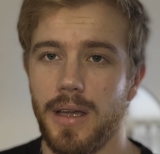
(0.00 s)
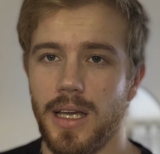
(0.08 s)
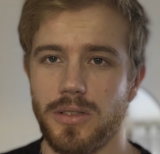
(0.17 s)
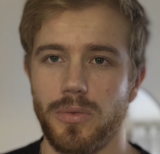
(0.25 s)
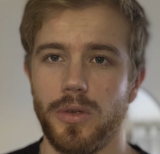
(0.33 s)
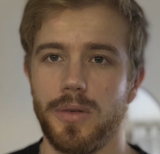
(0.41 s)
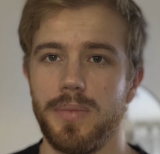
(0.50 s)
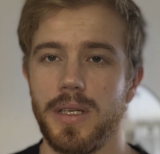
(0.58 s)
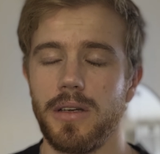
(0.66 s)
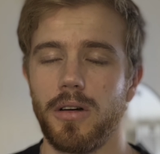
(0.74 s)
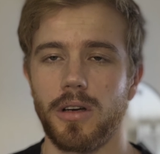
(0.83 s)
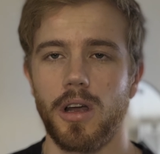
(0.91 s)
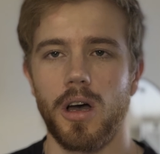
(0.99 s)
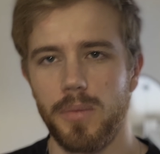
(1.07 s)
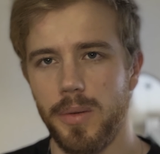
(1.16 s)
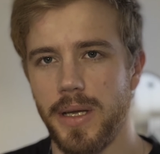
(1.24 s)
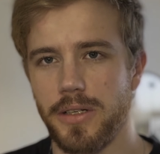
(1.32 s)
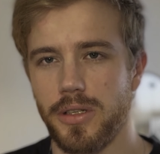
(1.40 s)
as it would be on
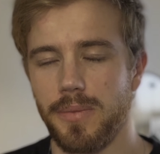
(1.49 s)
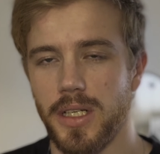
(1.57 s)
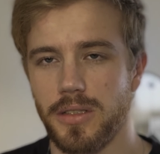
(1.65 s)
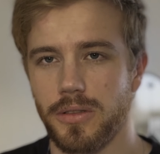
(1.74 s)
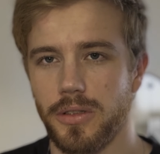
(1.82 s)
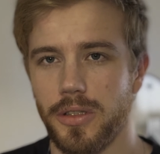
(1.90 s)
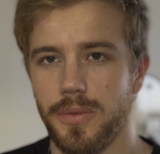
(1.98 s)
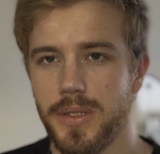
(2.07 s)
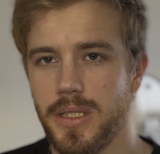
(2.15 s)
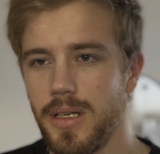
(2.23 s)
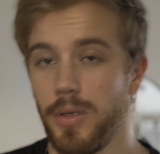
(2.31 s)
complementary muscle groups,